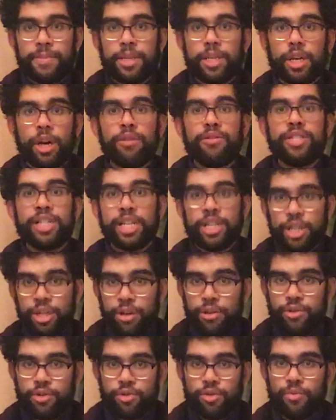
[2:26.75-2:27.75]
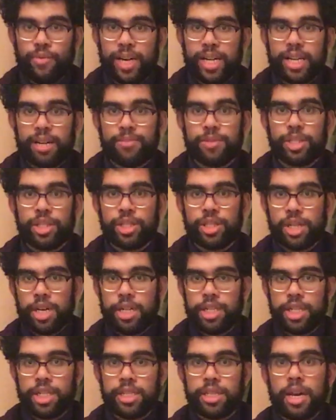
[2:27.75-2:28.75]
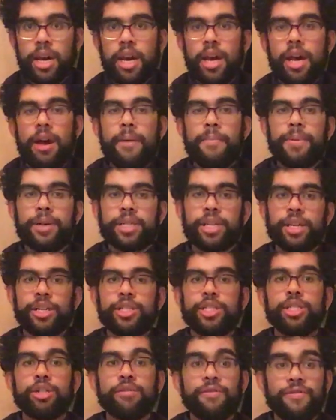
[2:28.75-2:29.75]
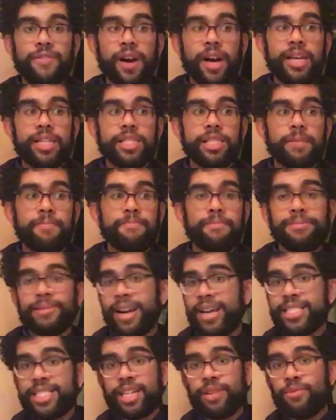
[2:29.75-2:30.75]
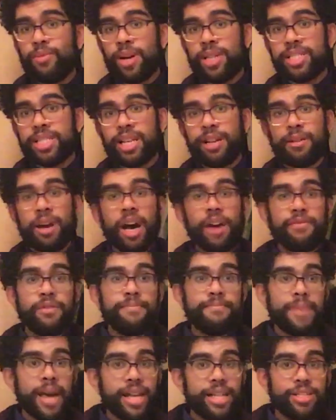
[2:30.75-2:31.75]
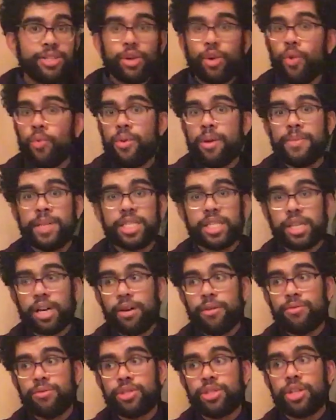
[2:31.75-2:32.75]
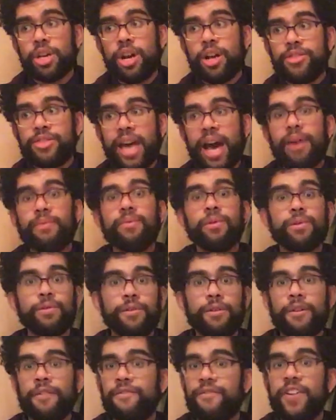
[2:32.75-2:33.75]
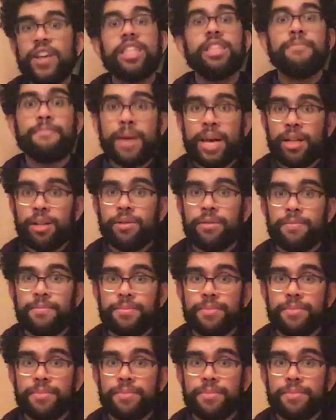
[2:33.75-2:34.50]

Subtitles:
Go gender neutral when it comes to your searches, because you'll find plenty of ones that either men's or women's coats that will fit the bill.